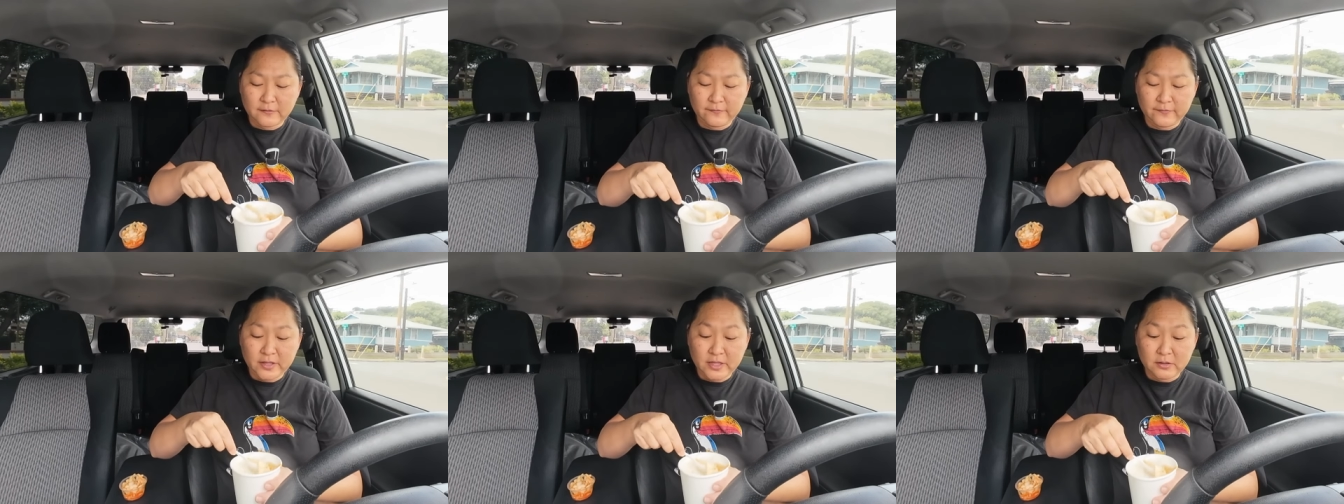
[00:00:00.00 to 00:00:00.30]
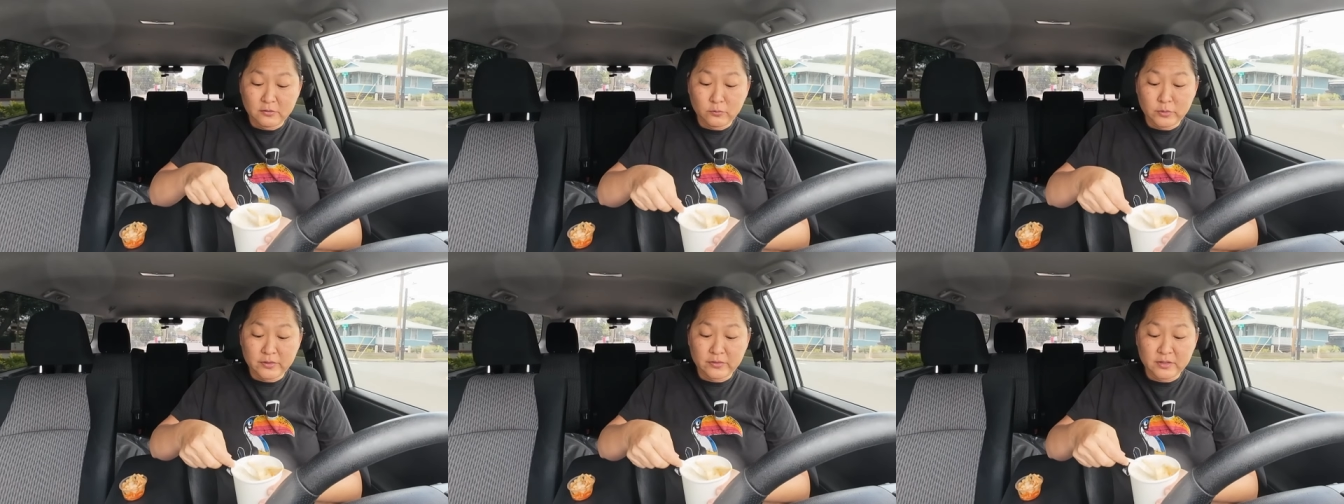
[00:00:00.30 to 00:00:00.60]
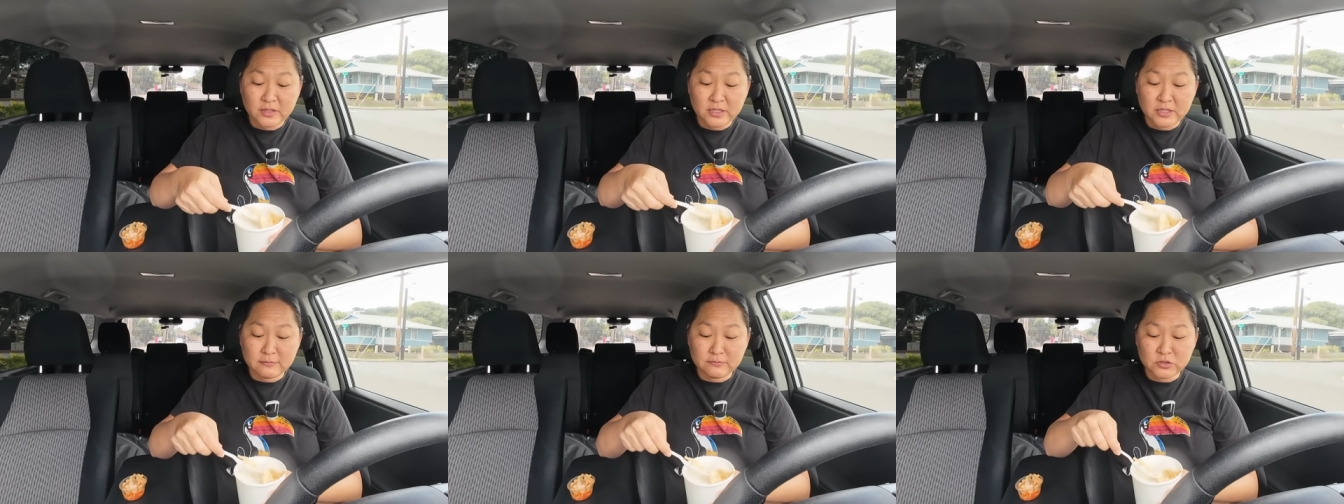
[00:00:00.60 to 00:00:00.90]
of it with
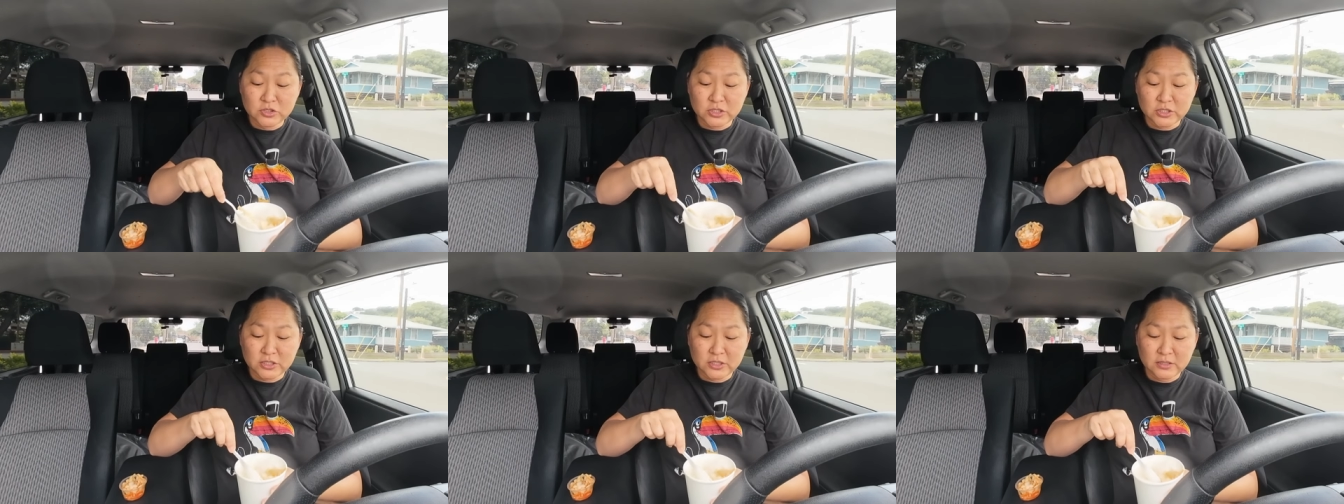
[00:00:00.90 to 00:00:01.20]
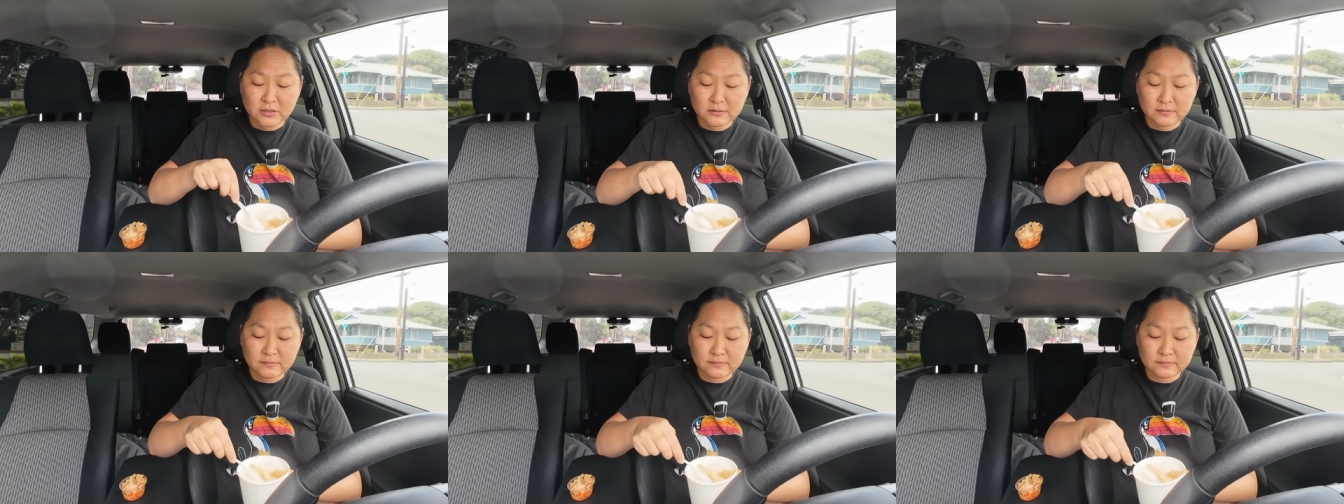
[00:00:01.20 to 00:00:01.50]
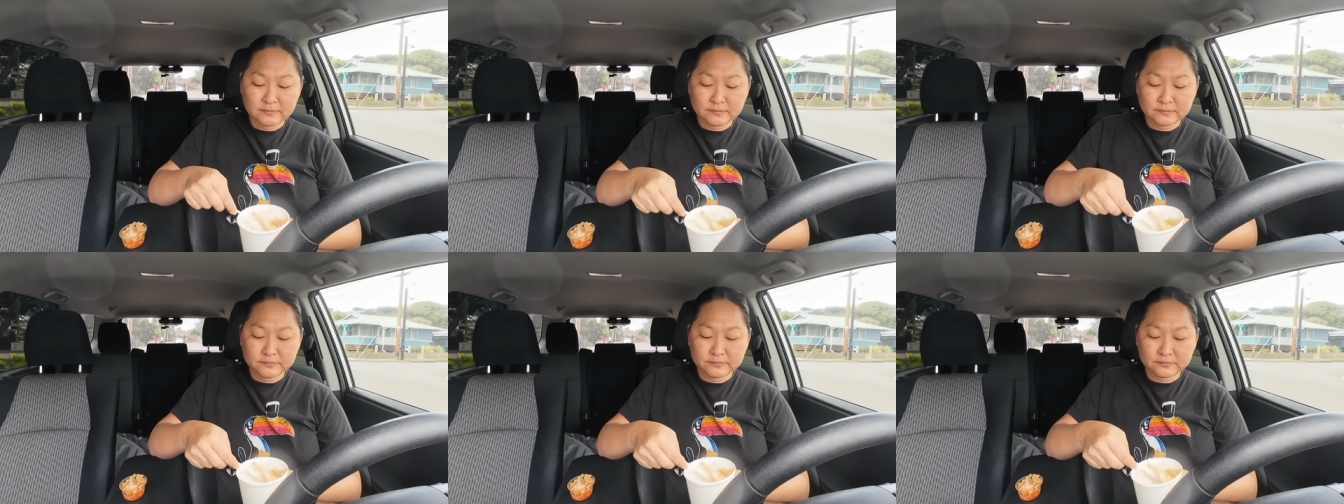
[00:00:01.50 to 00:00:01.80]
the kimchi.
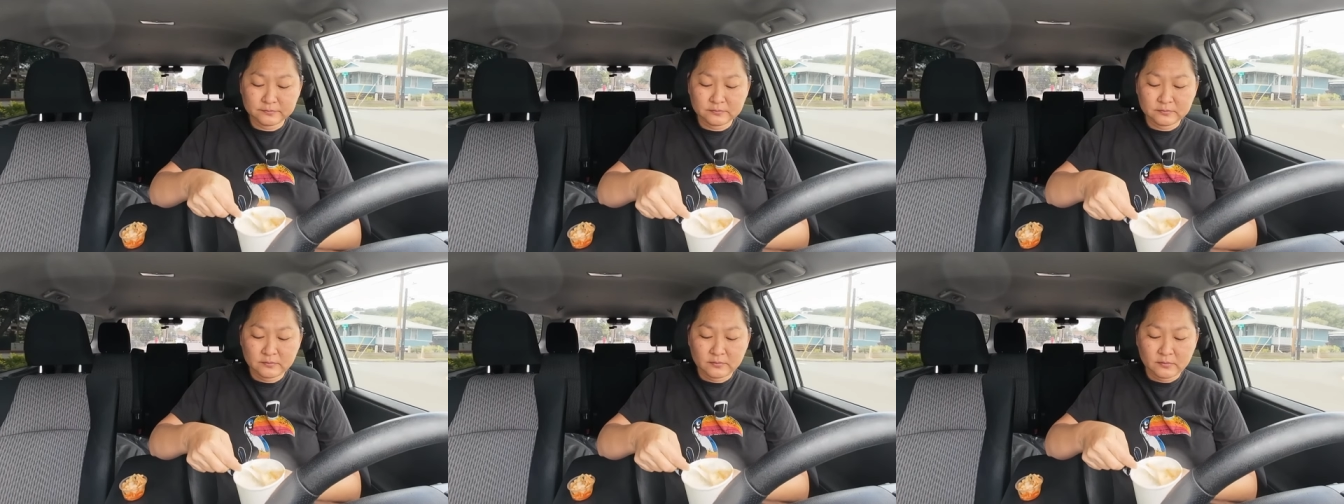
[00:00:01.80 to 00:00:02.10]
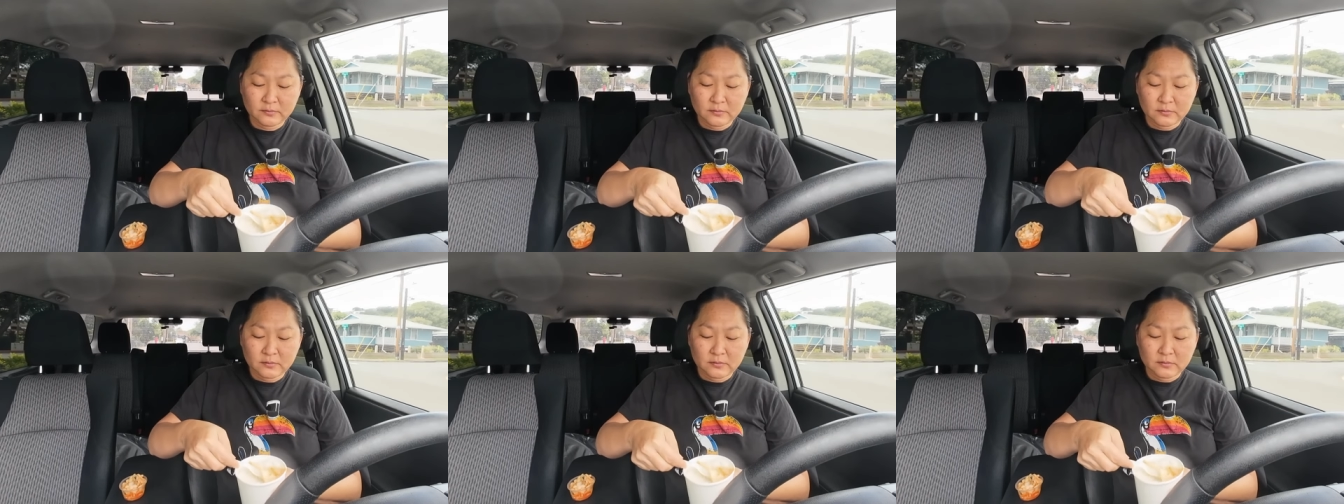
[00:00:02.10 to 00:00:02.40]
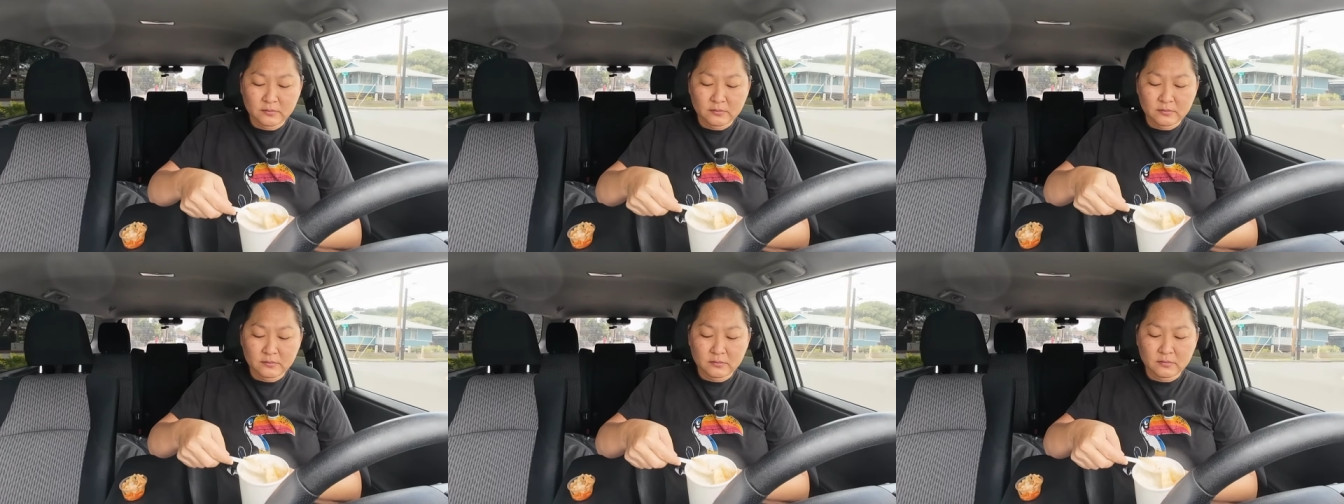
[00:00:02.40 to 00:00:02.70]

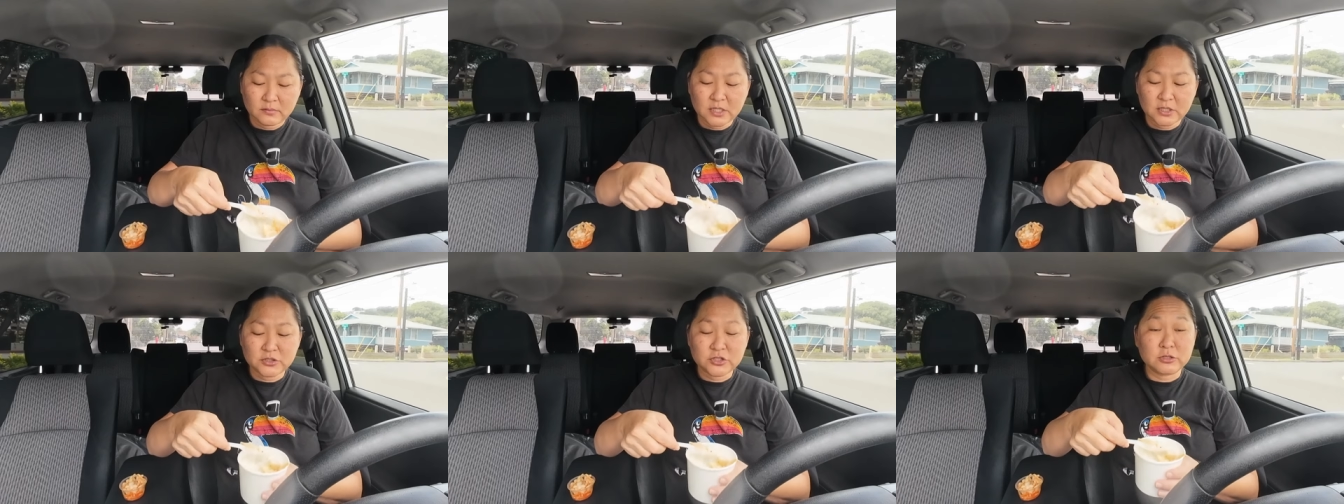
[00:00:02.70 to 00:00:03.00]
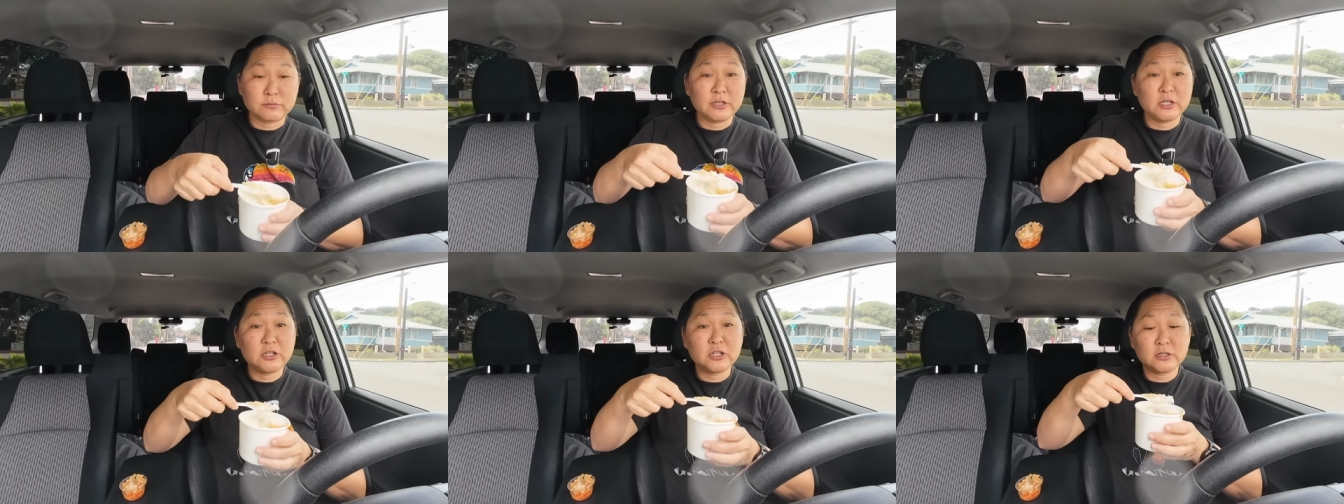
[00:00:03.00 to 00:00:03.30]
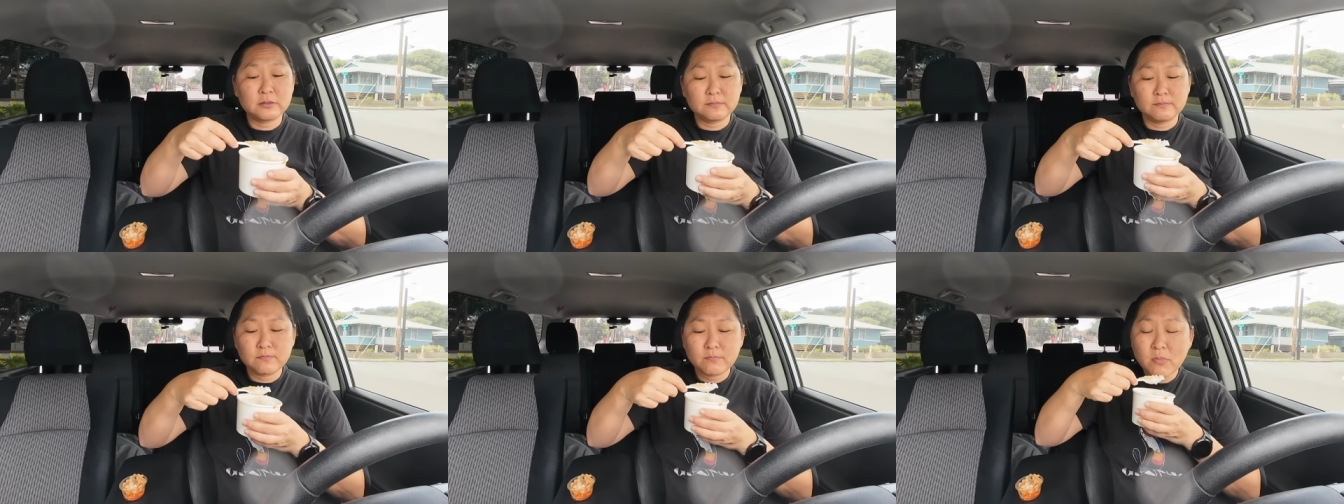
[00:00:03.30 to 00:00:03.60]
That should be
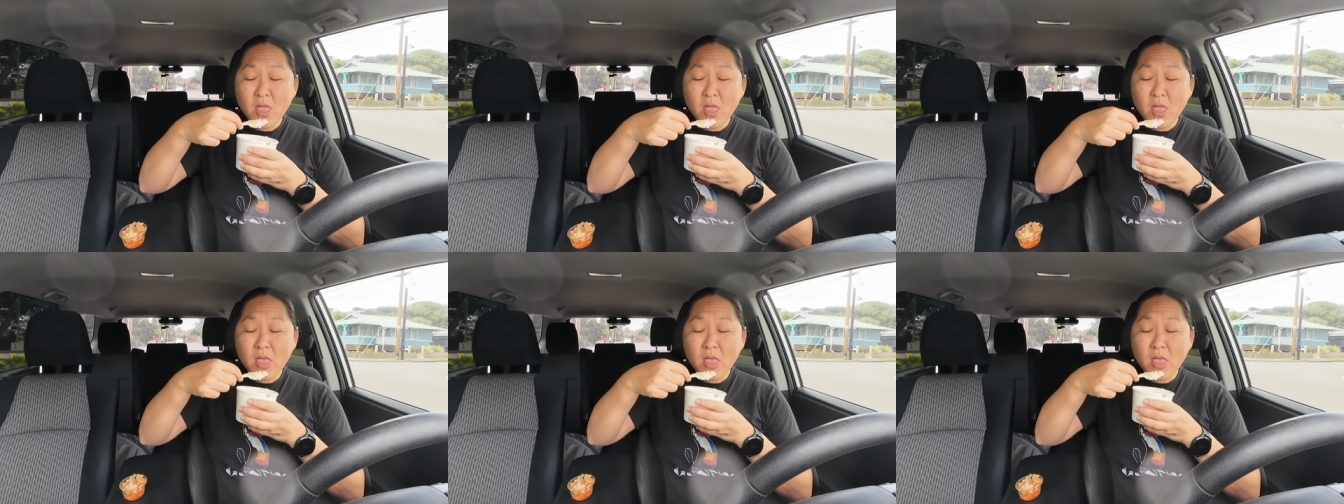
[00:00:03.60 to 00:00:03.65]
good.